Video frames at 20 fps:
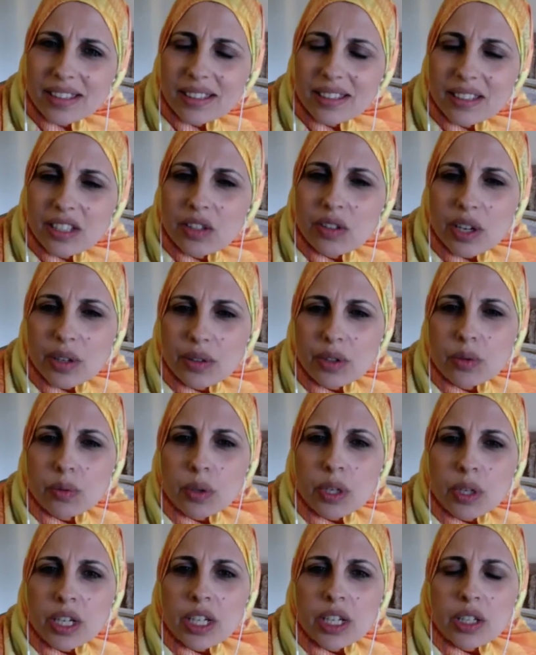You
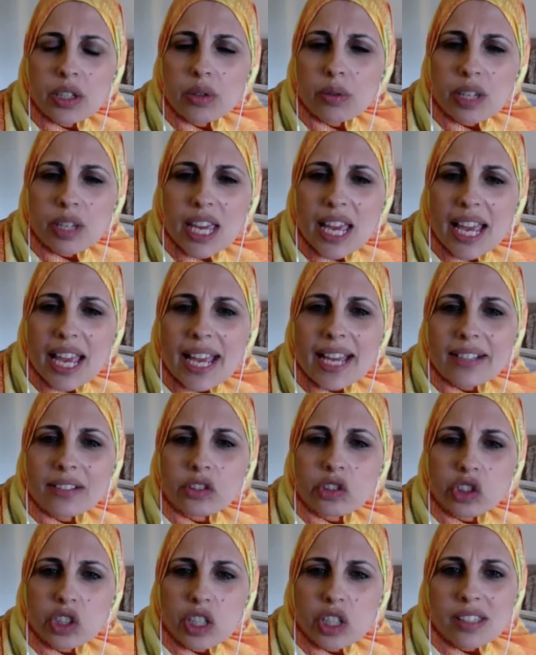can't
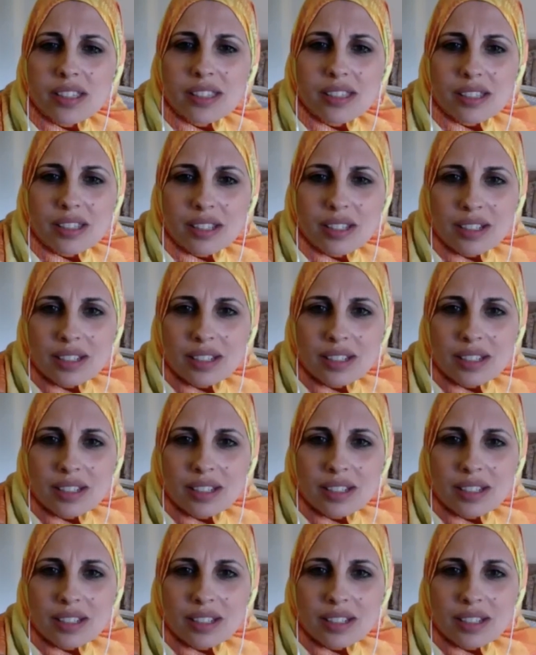just